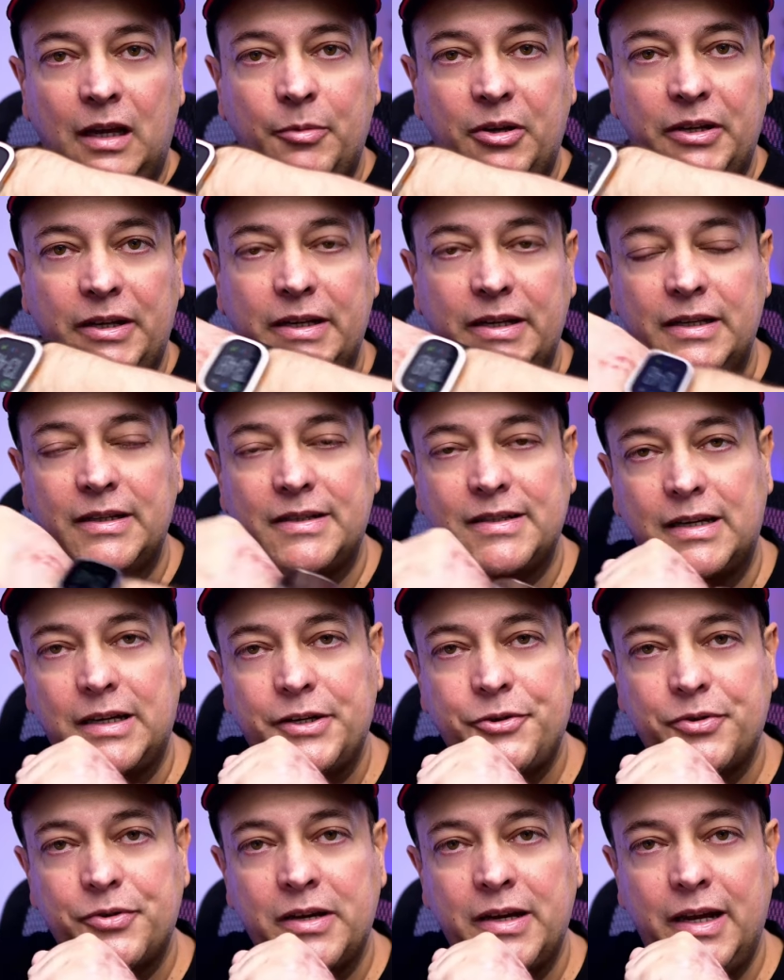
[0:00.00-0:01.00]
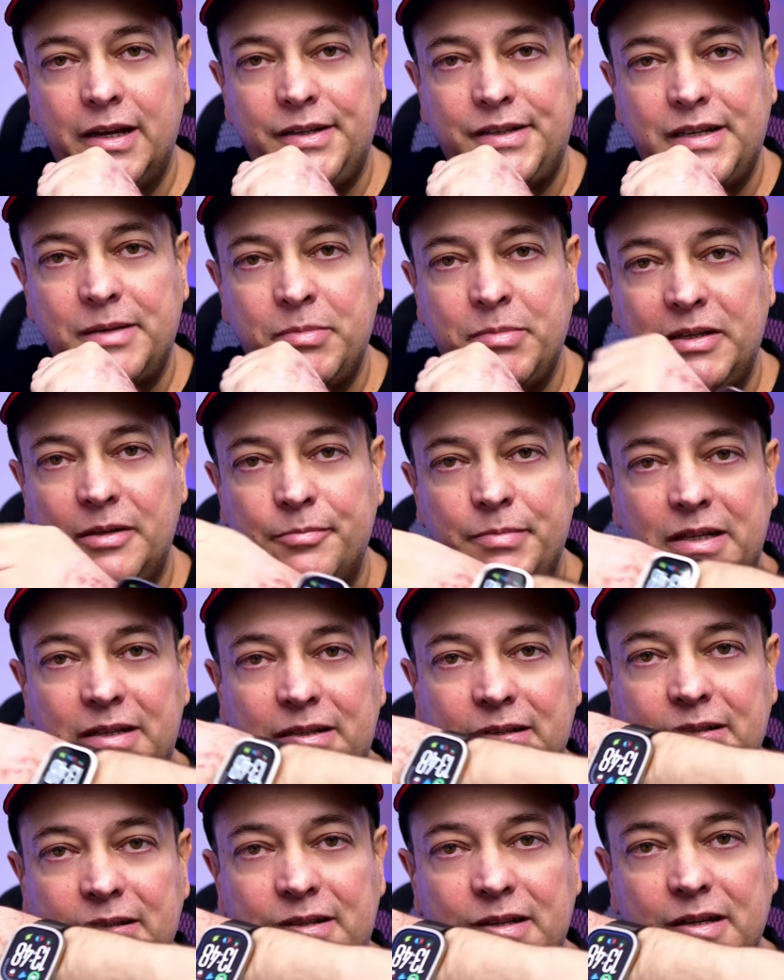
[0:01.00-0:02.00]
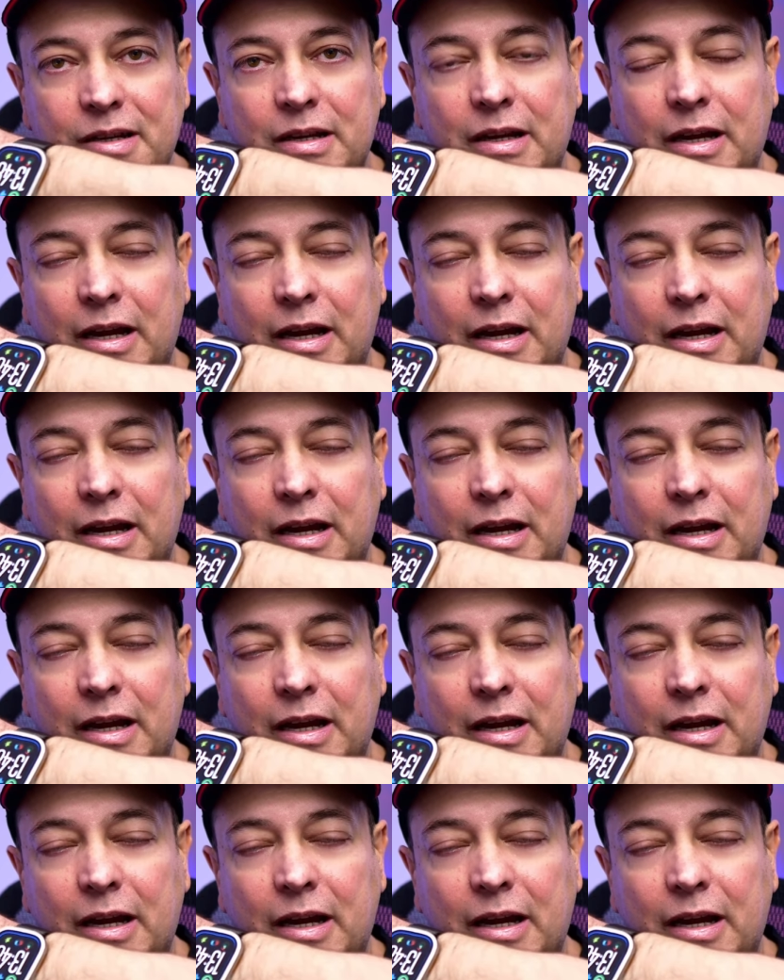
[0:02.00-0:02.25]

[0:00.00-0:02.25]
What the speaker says: I'm going to hit 180 millimeters,